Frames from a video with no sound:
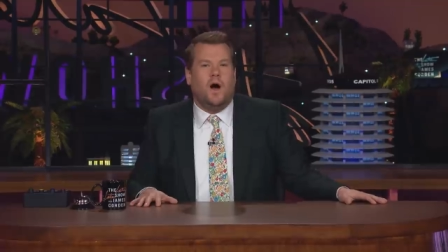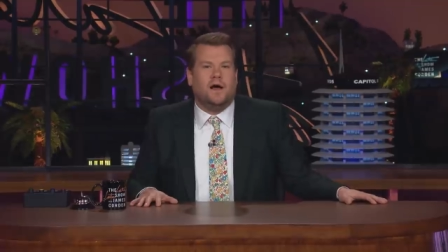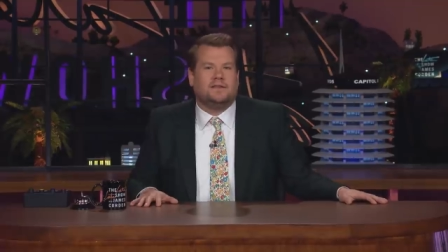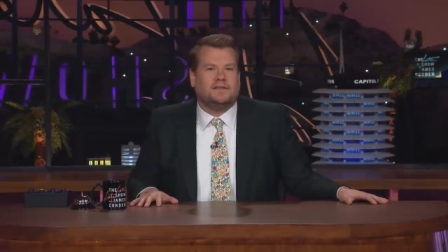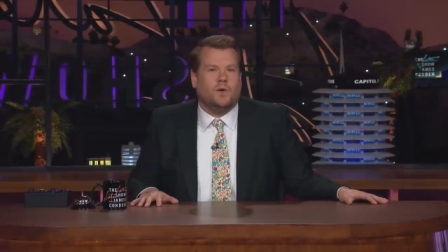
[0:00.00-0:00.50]

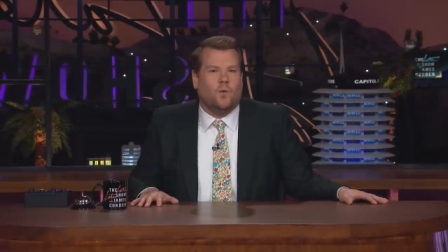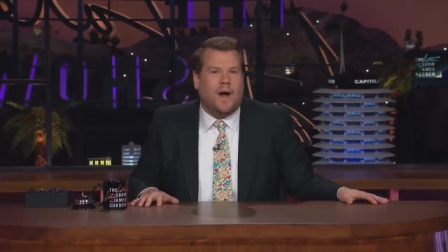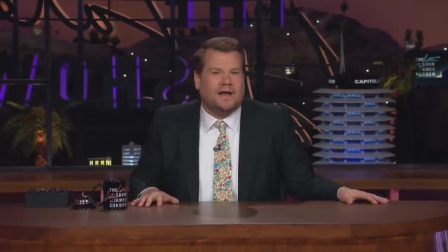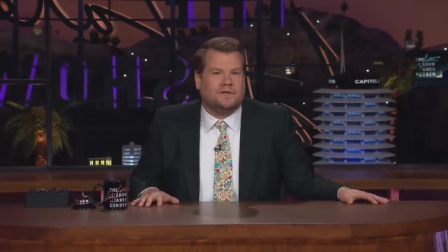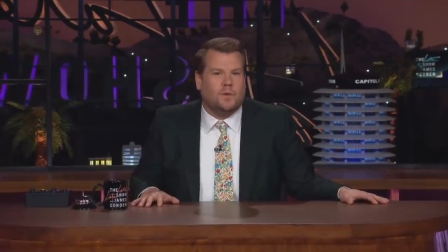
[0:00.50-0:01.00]
worst
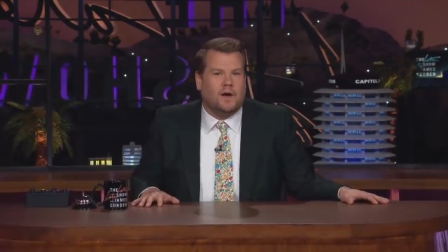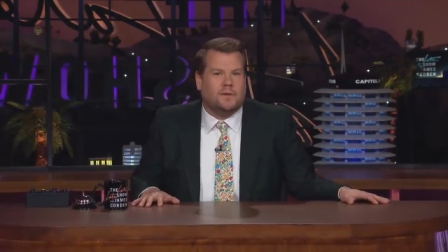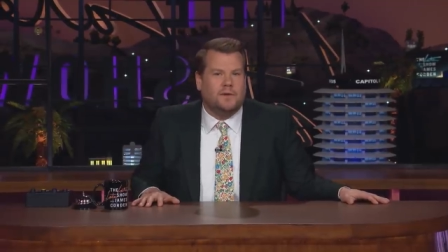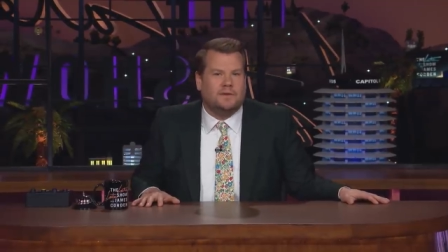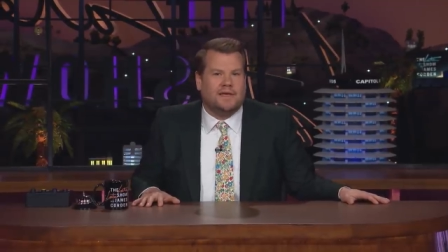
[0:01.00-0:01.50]

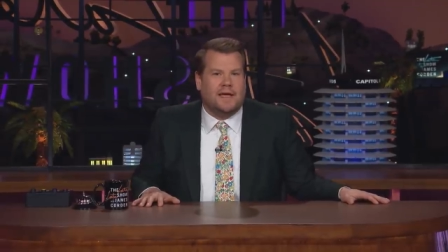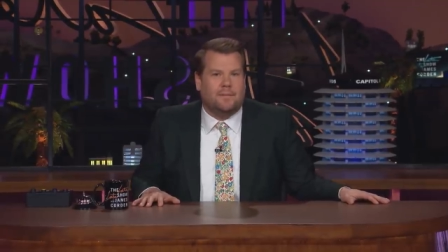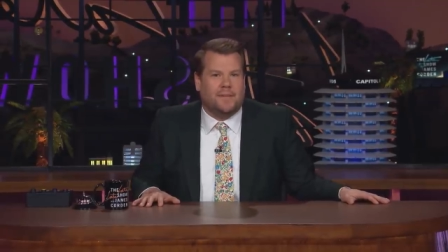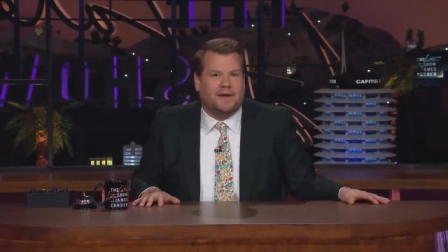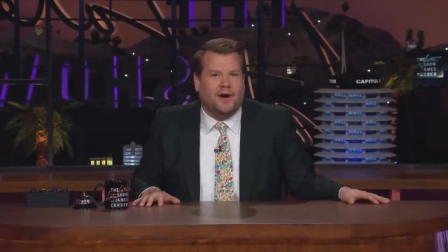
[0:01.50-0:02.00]
waxwork
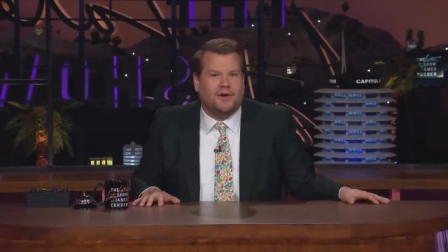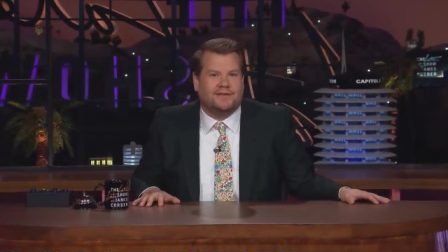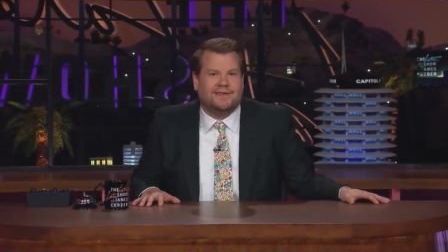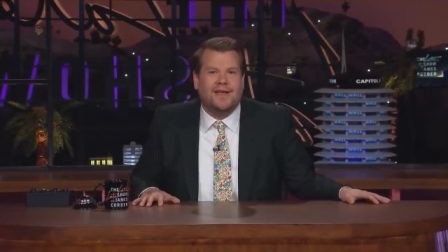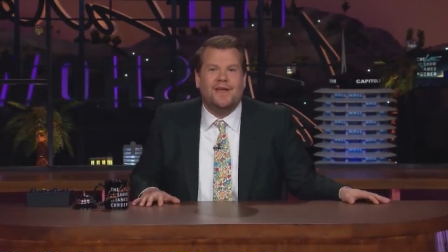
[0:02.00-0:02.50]
museum
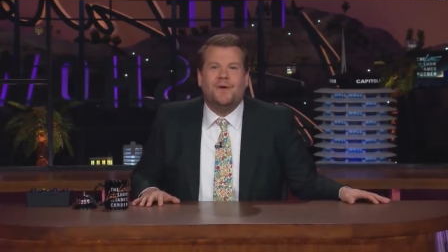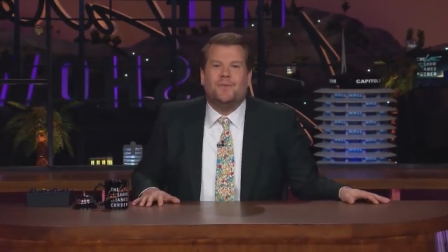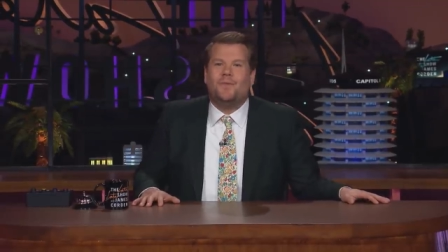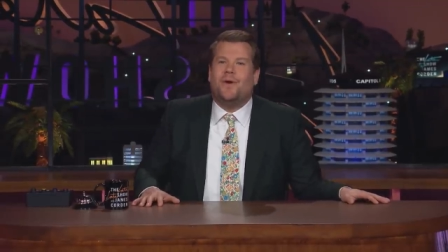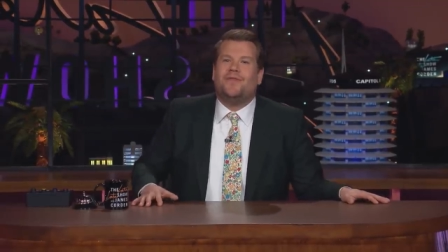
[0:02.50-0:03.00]
because,
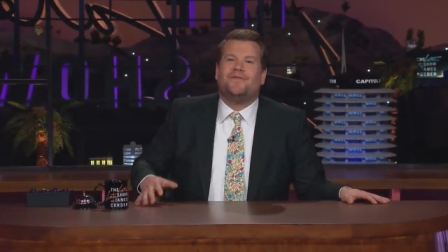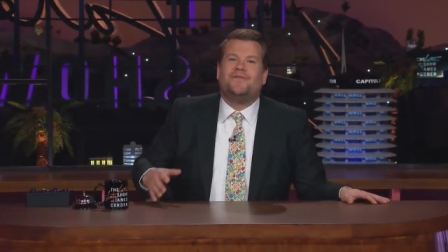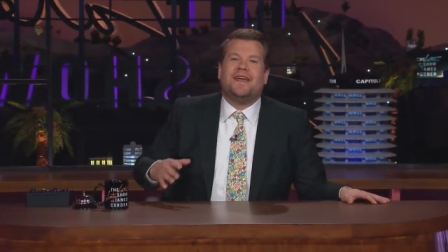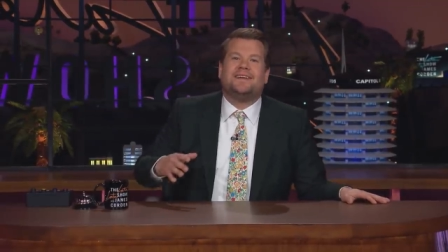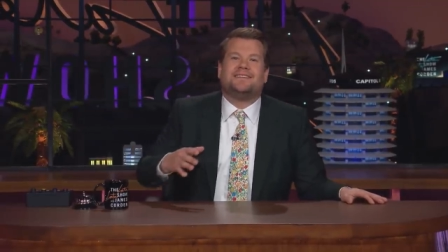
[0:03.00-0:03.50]
well, the
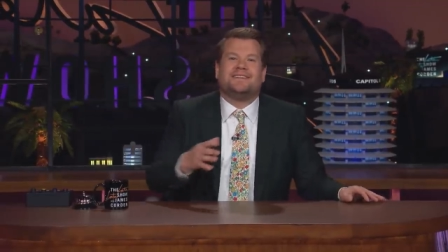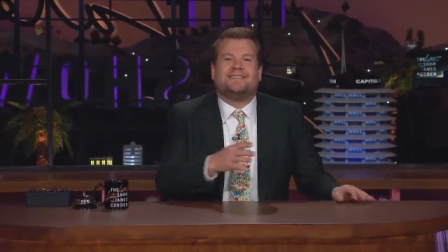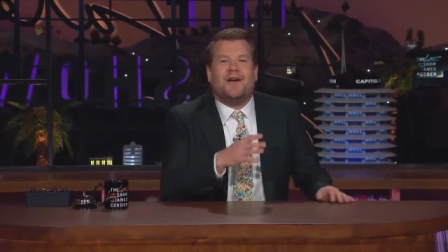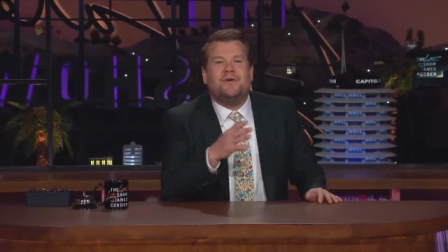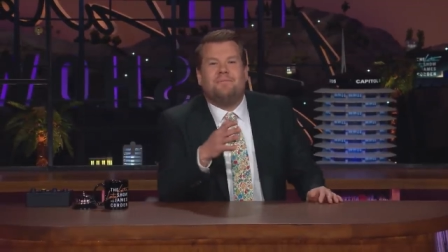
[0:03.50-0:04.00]
figures are
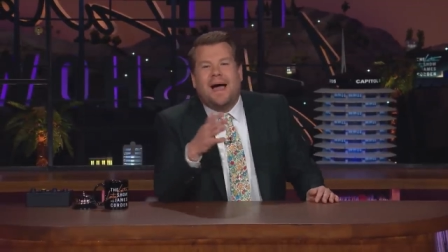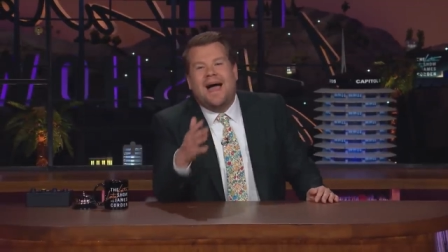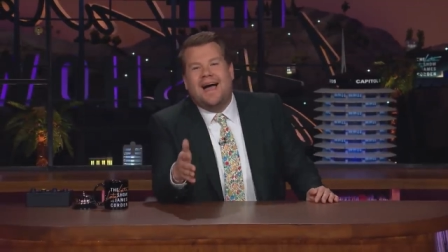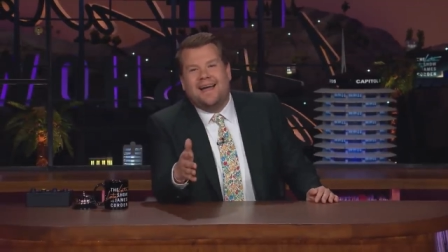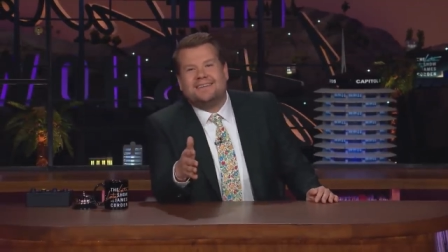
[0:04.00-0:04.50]
so
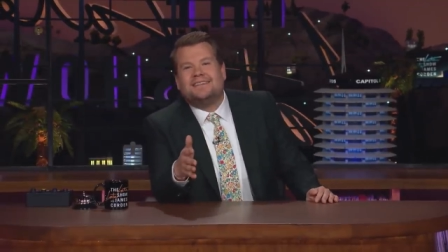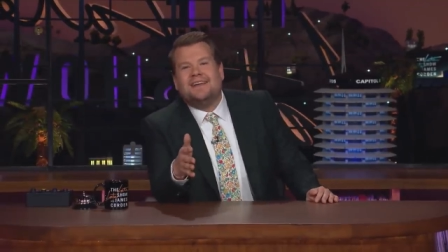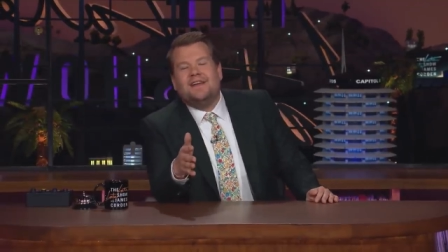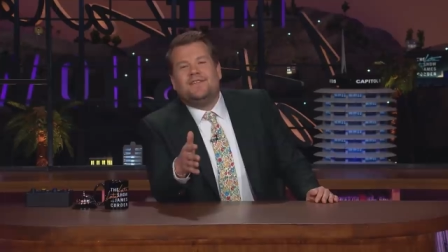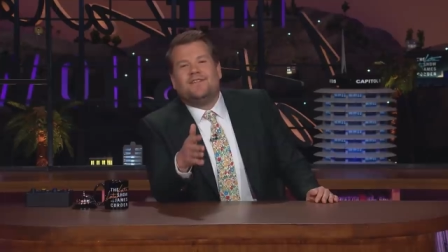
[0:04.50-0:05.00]
bad
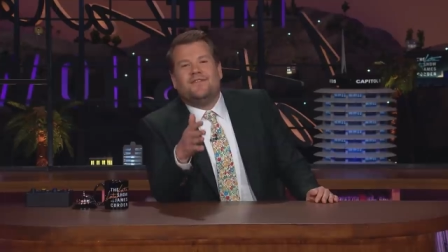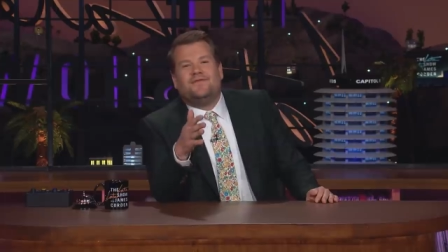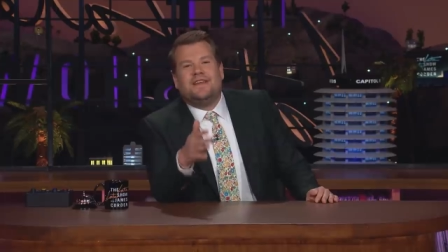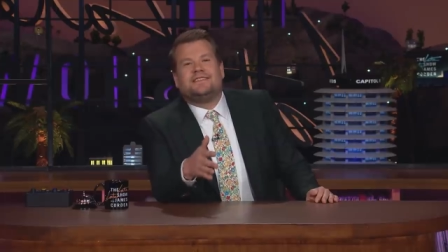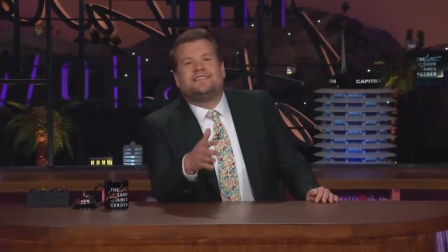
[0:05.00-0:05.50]
that
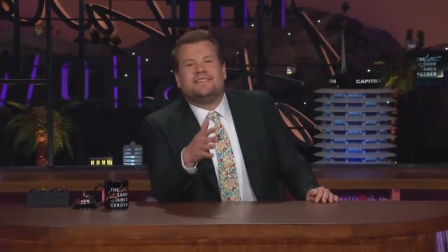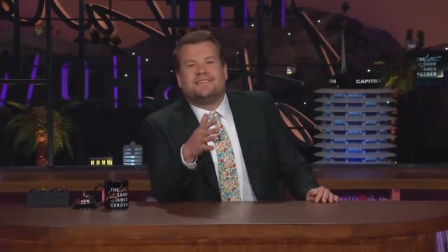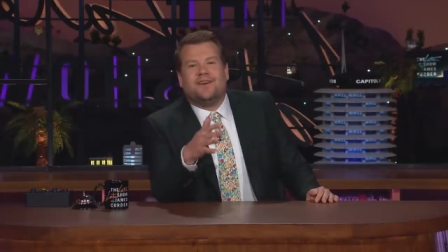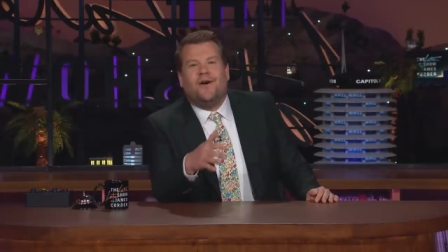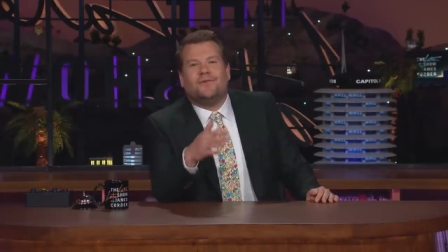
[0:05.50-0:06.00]

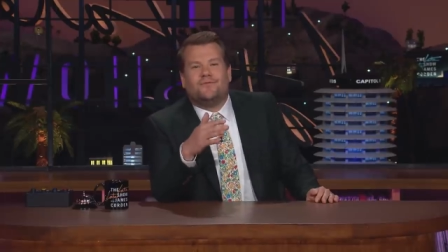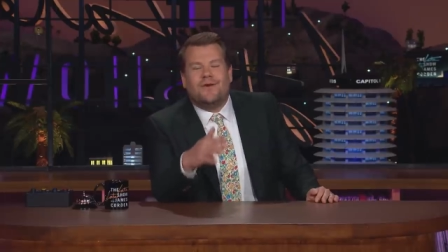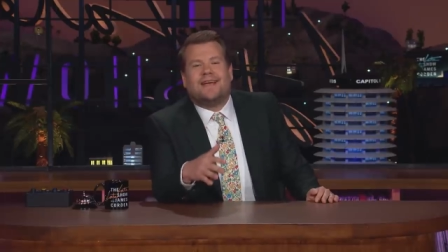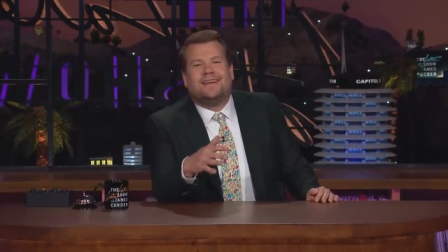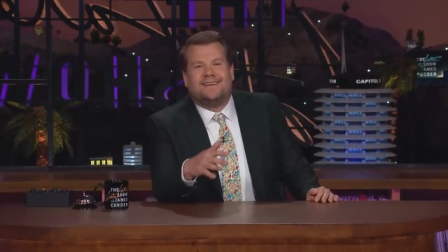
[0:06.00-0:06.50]
visitors can't
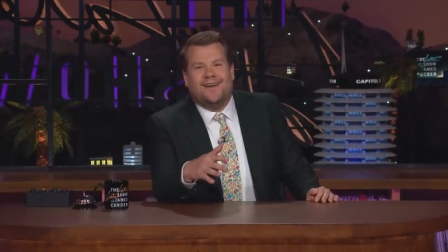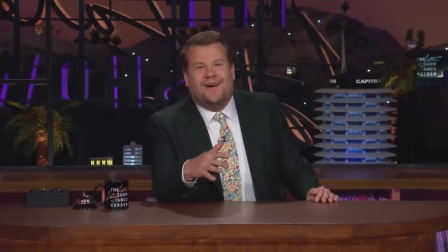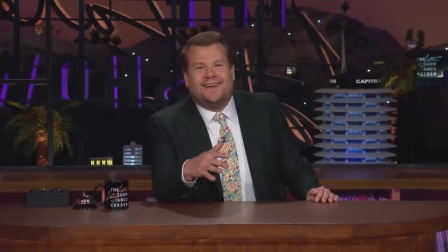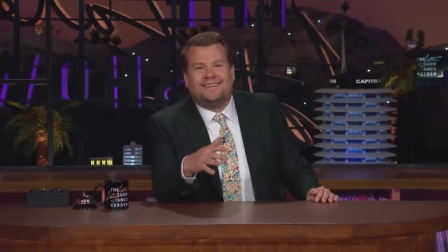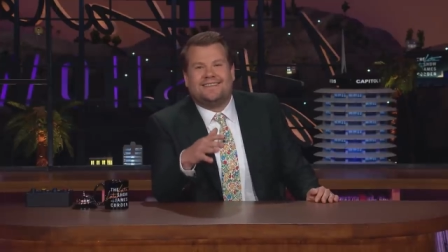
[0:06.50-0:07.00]

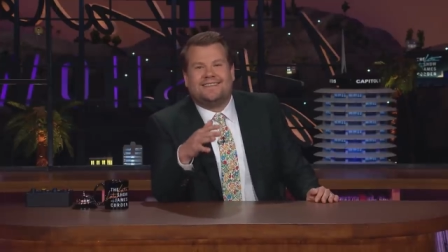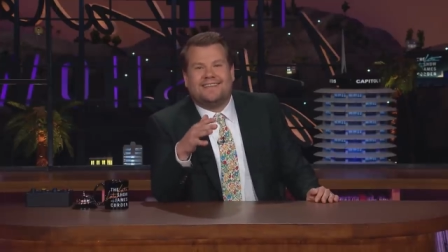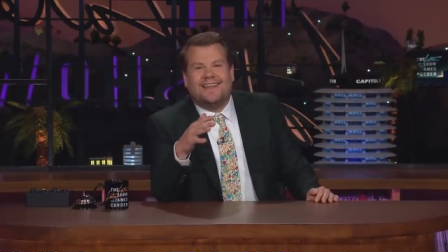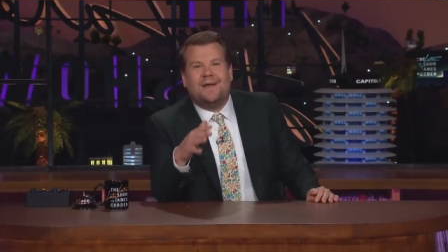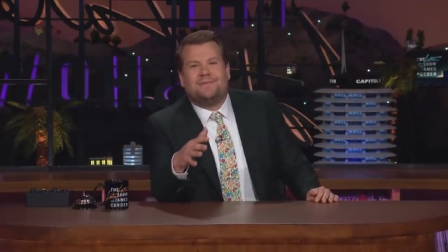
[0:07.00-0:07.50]
recognize the
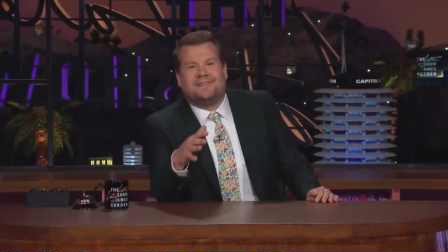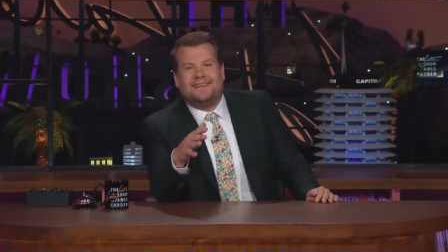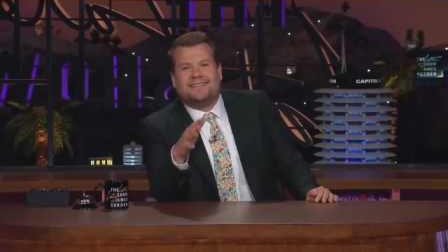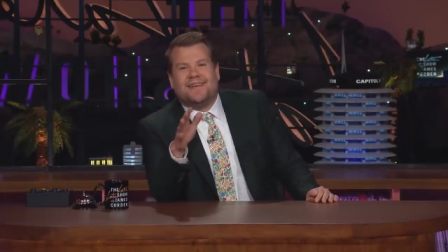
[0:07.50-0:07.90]
celebrities.